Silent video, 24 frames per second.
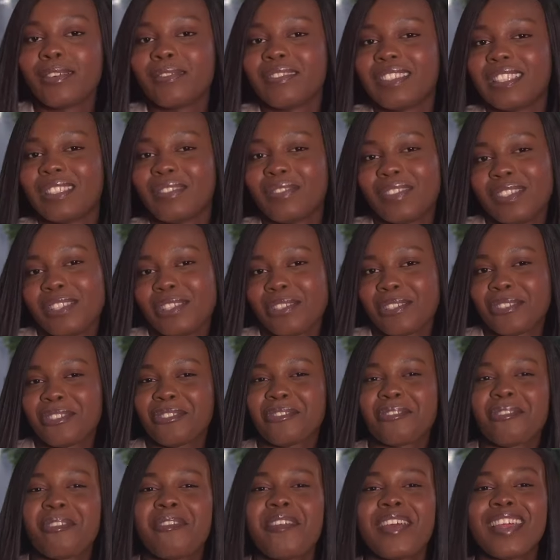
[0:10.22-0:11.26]
of this video,
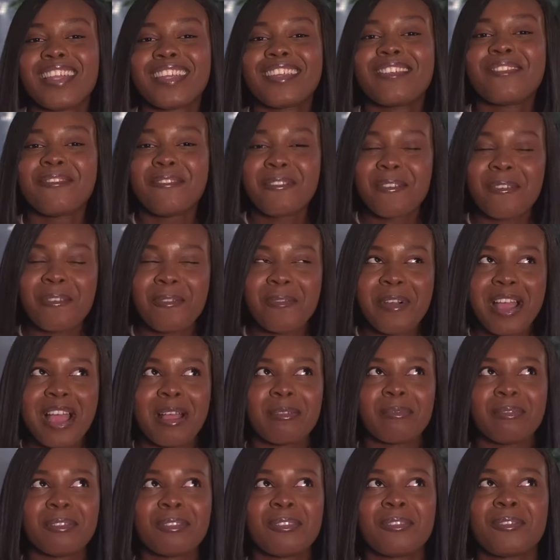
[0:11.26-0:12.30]
you already know why
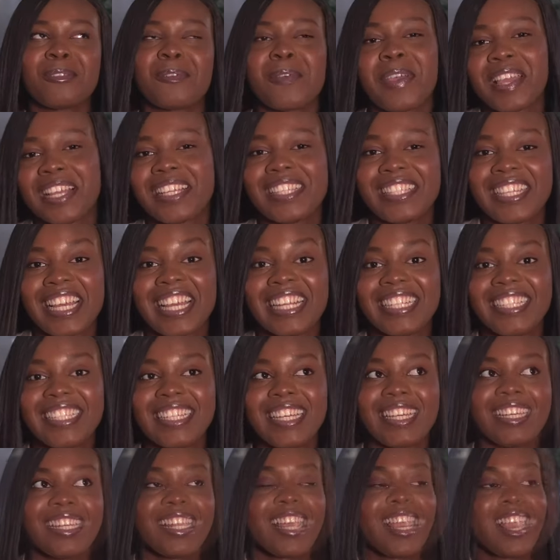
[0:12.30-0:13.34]
I'm so
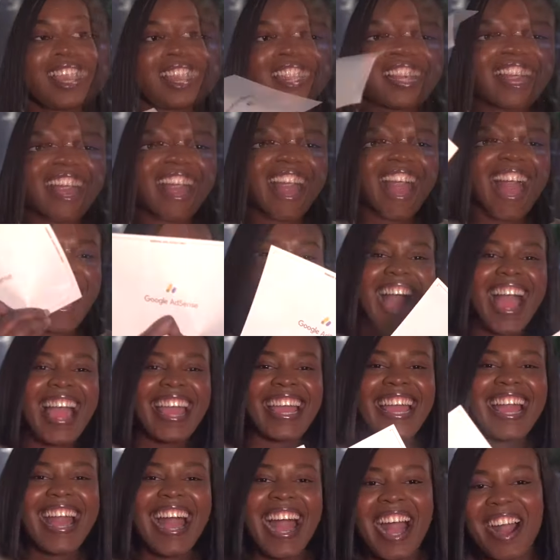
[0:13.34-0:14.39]
excited.
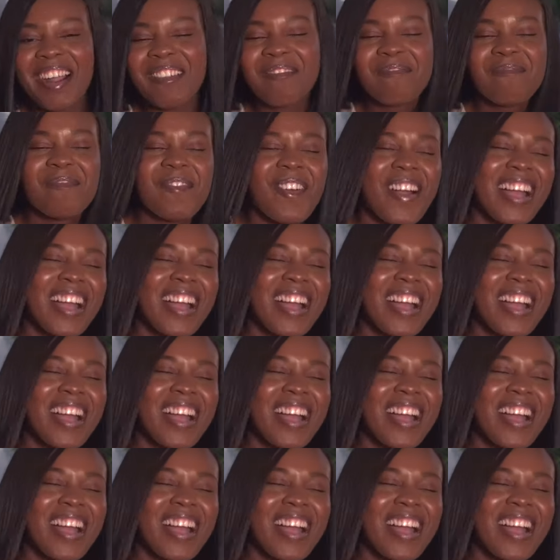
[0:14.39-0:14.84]
I am